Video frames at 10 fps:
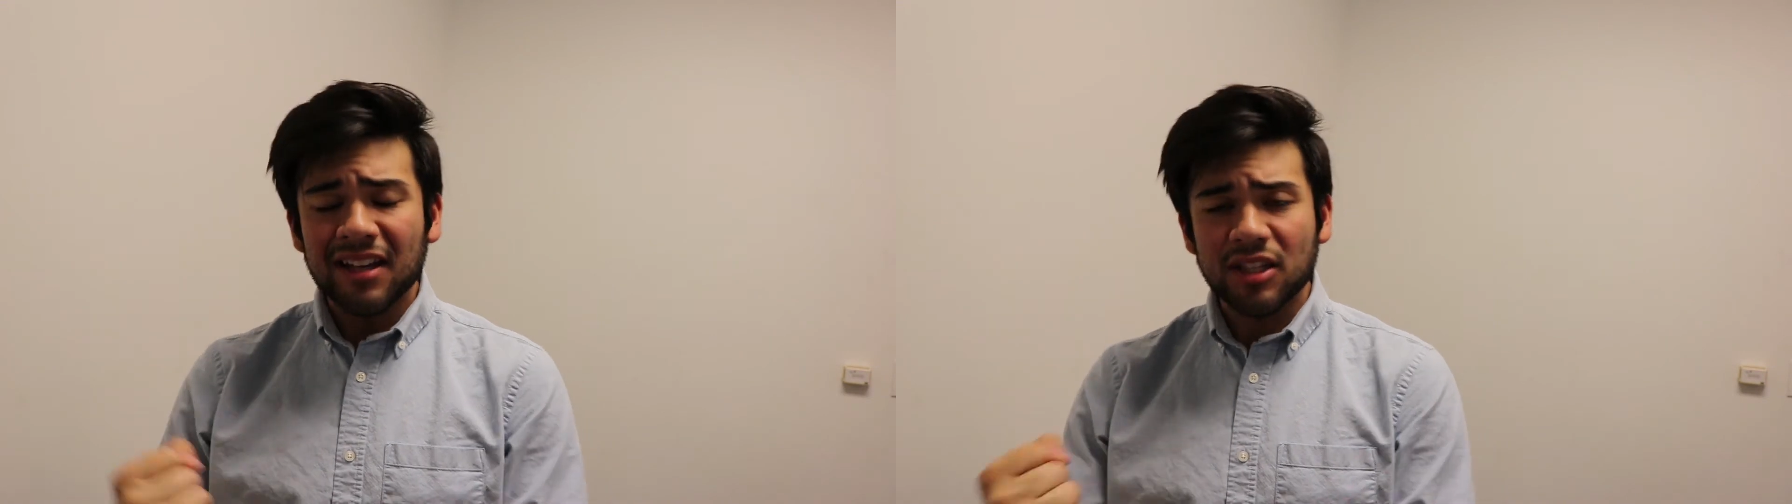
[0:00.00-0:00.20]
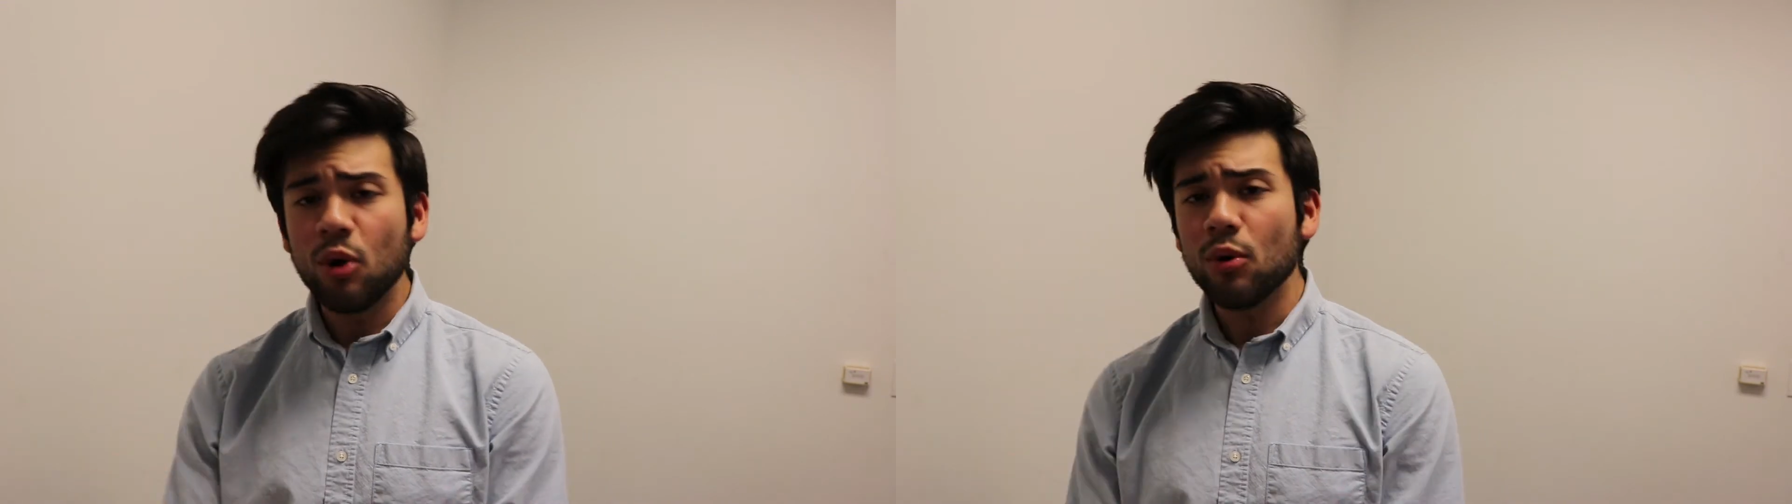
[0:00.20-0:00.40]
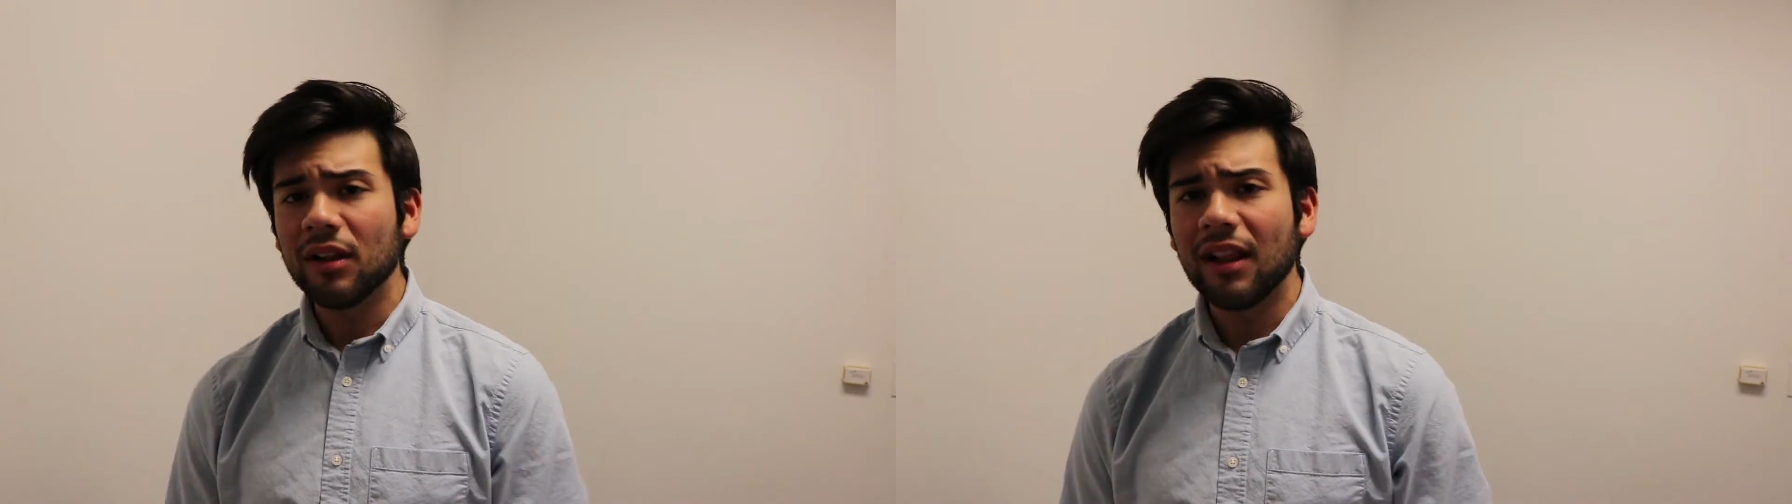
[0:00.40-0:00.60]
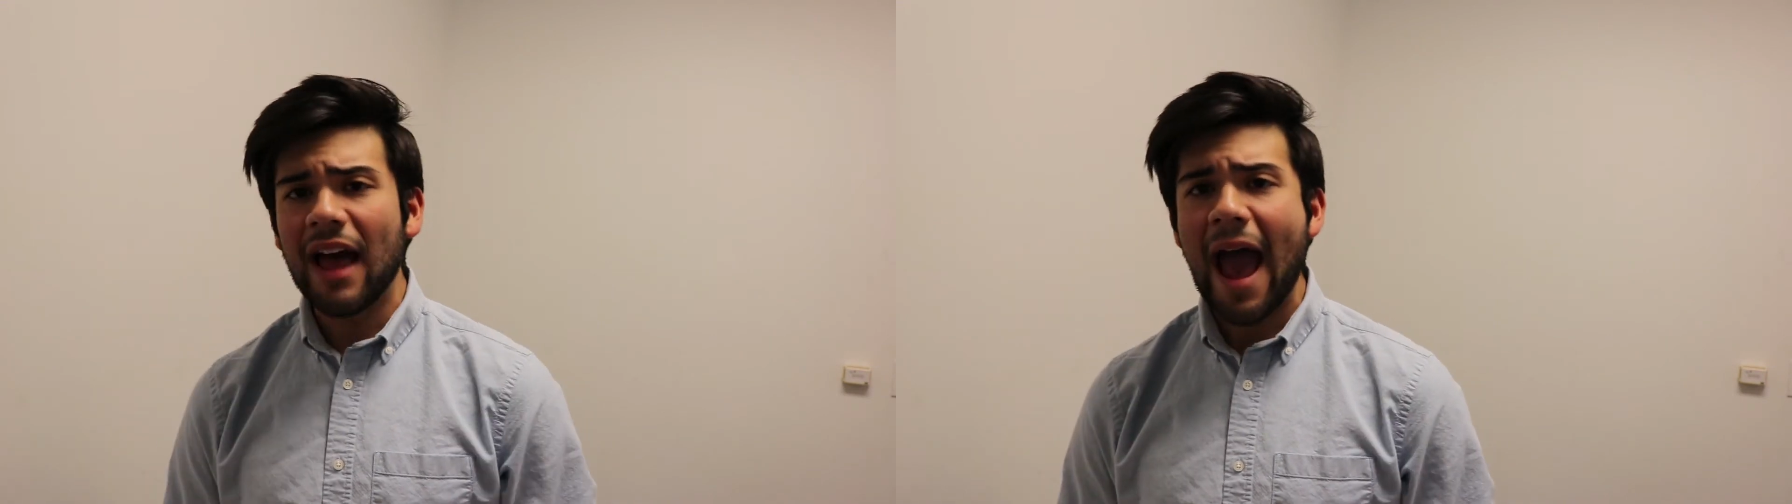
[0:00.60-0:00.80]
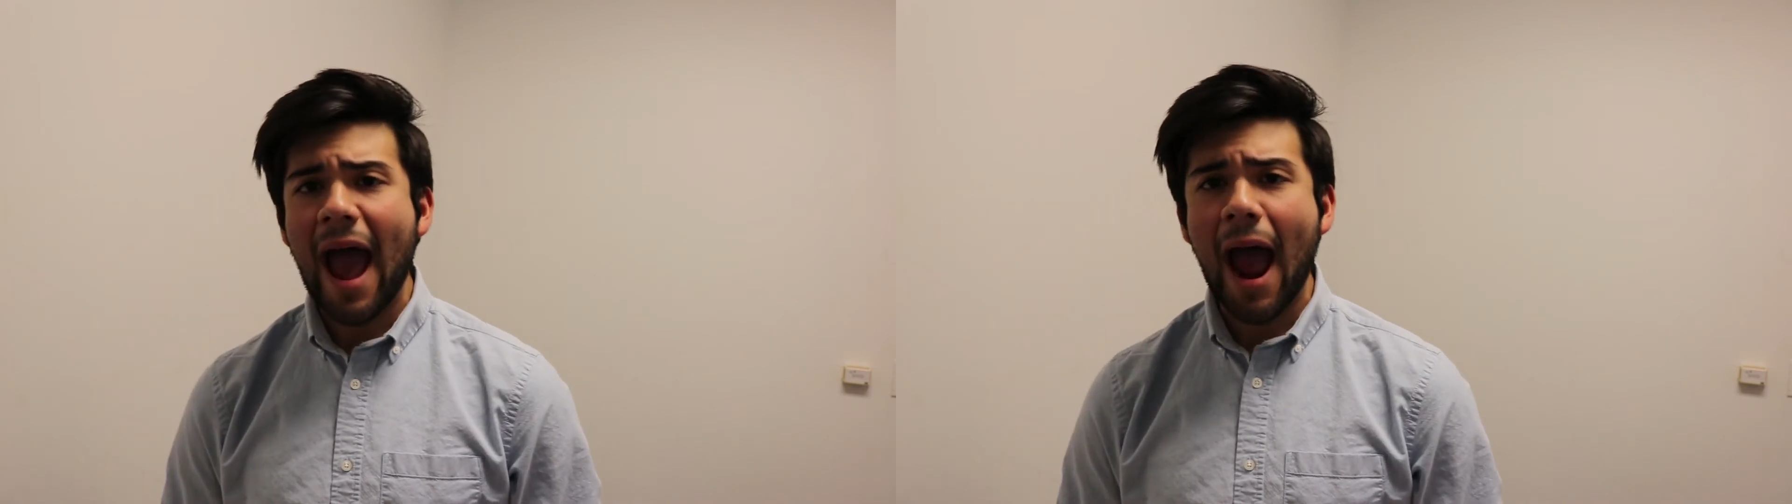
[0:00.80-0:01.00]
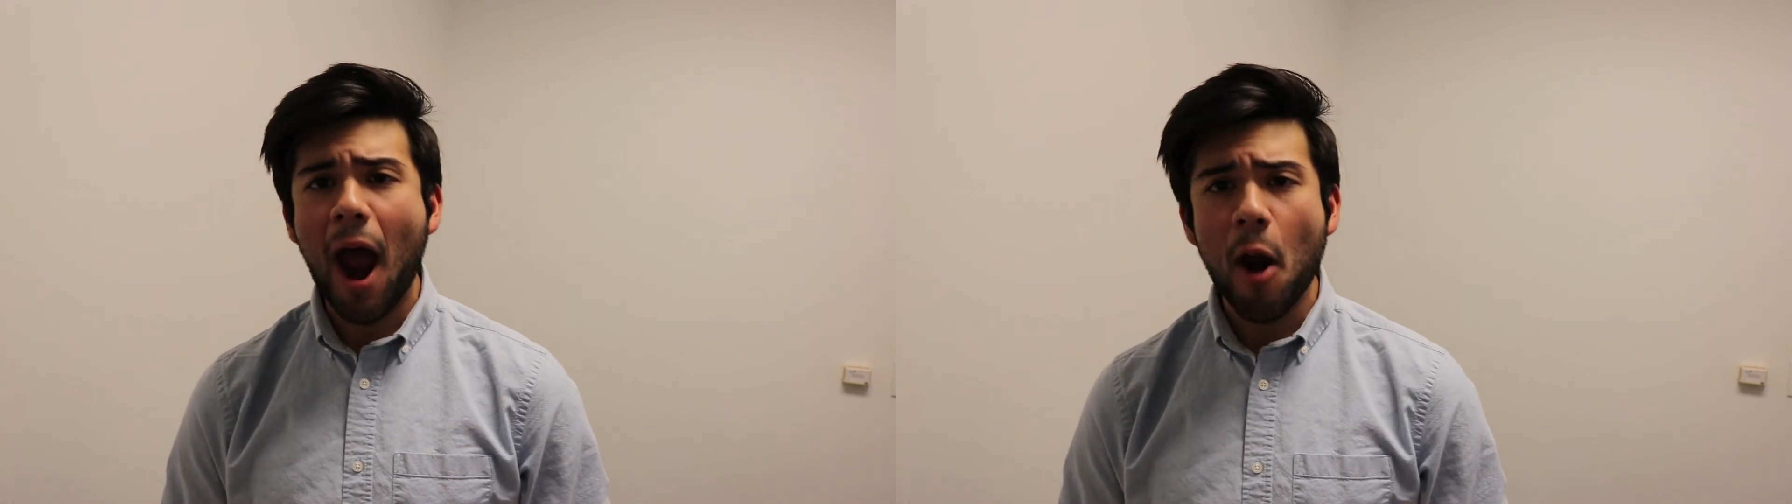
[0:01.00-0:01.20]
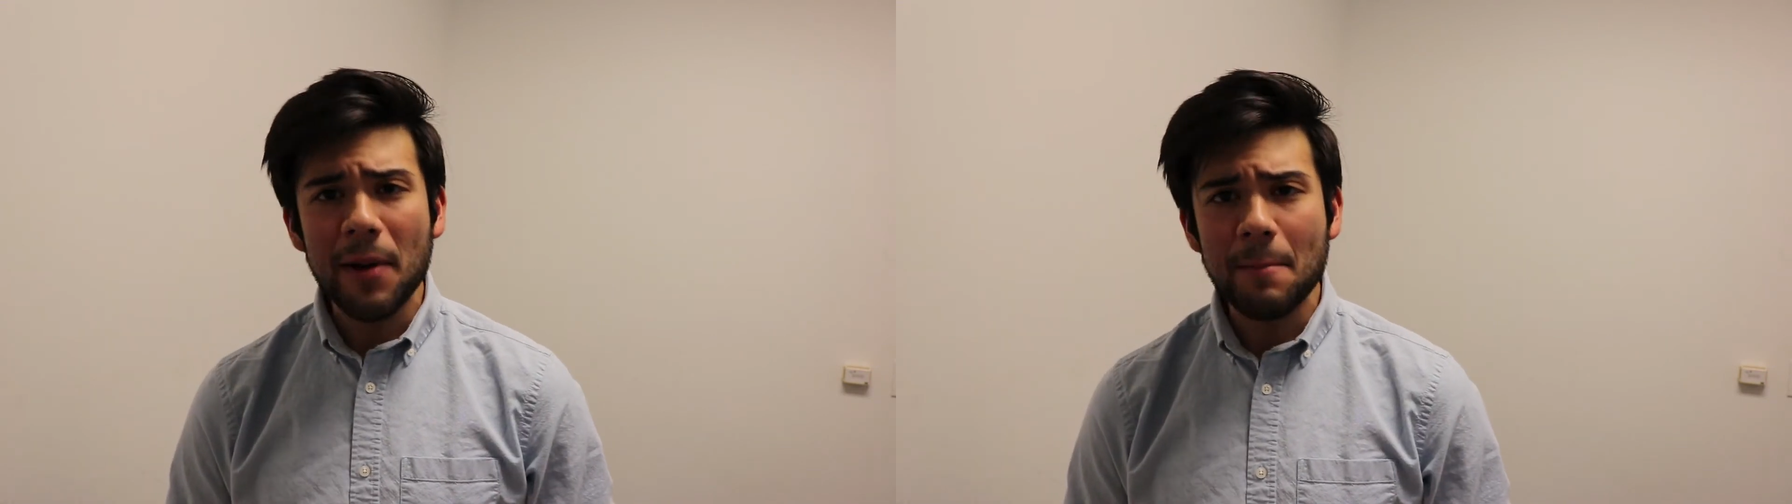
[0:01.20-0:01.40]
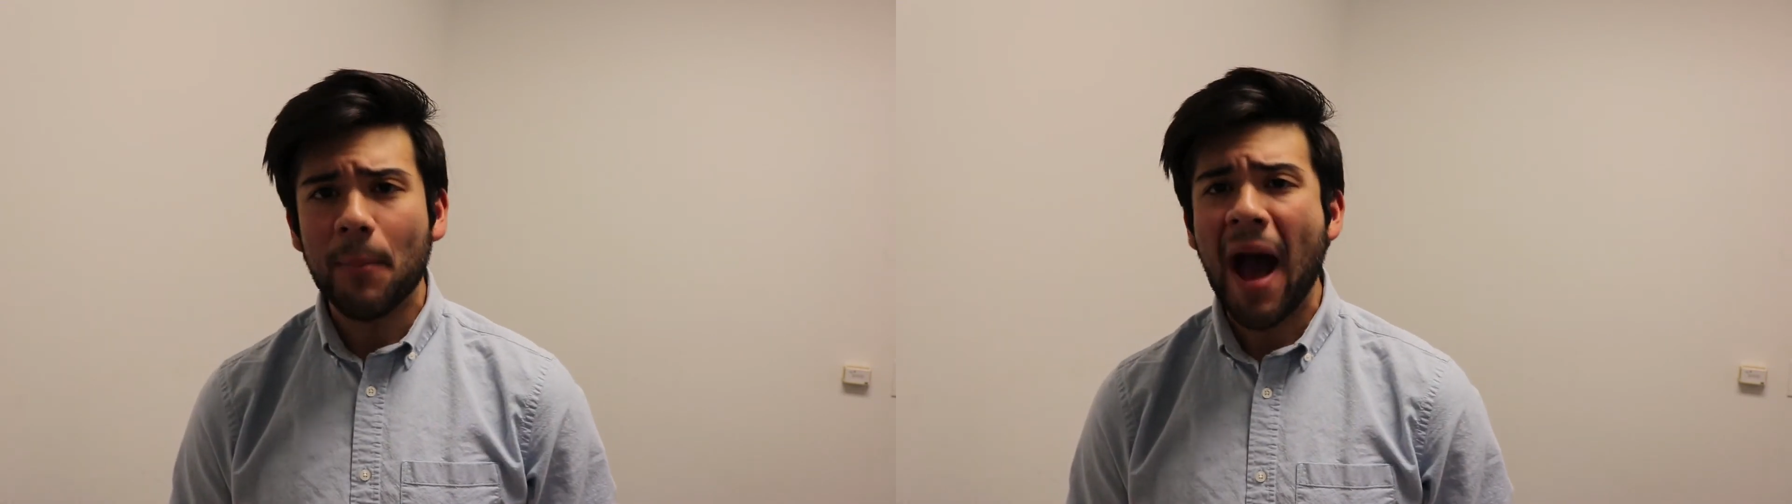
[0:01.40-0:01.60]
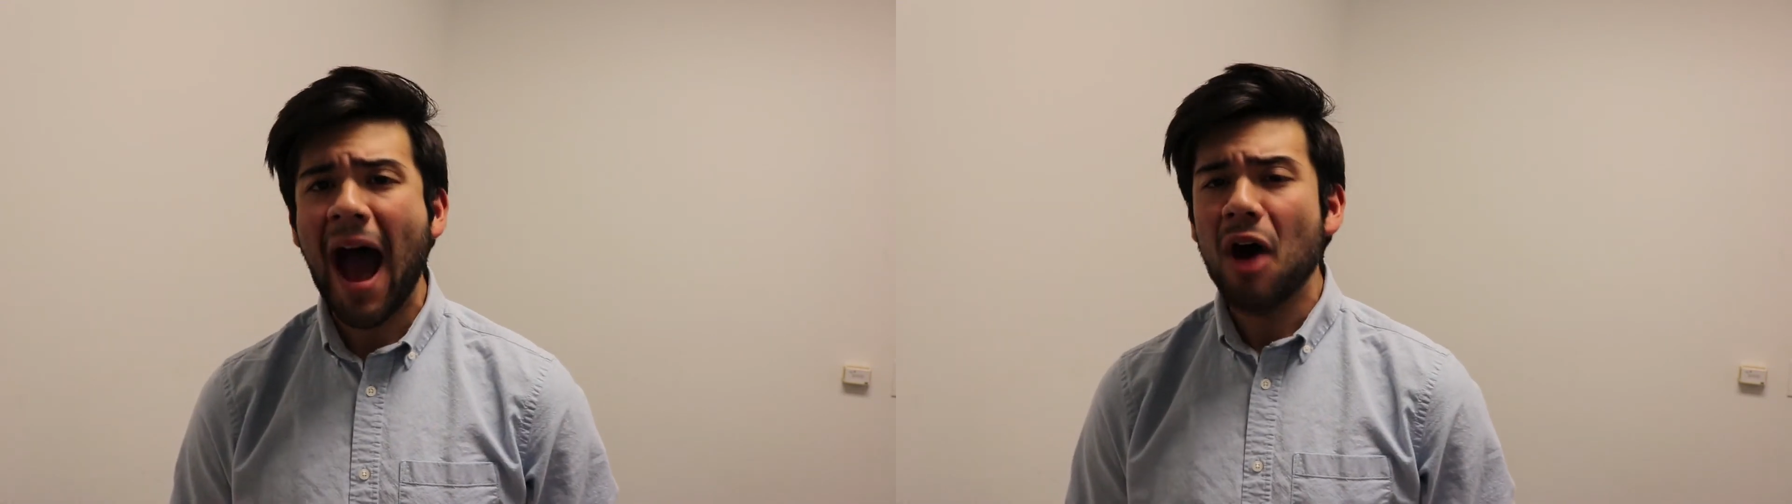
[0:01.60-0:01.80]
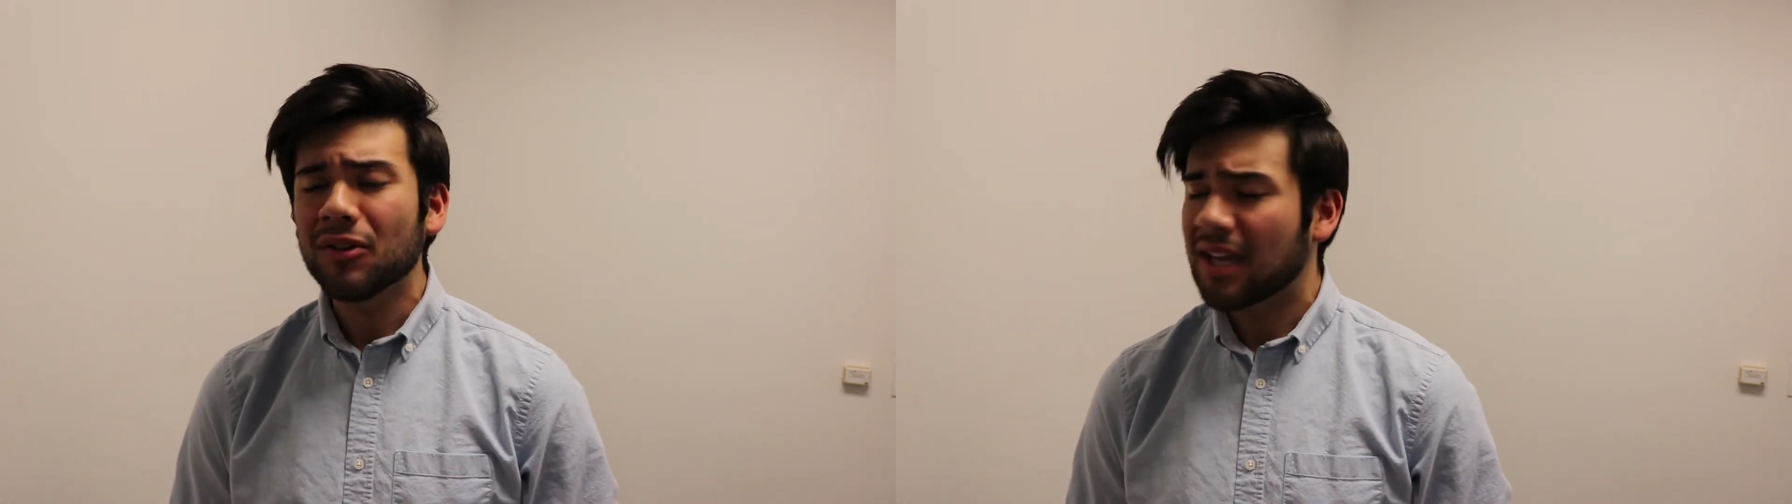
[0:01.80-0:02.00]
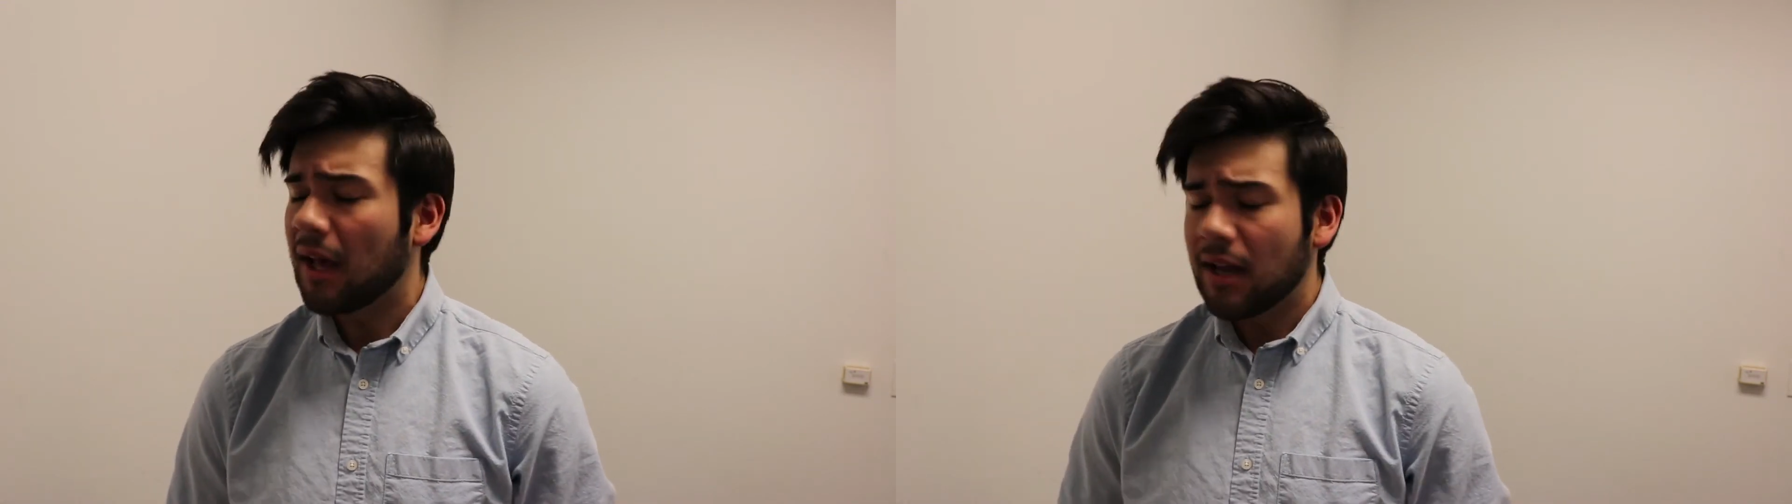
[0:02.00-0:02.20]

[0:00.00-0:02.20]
to glare out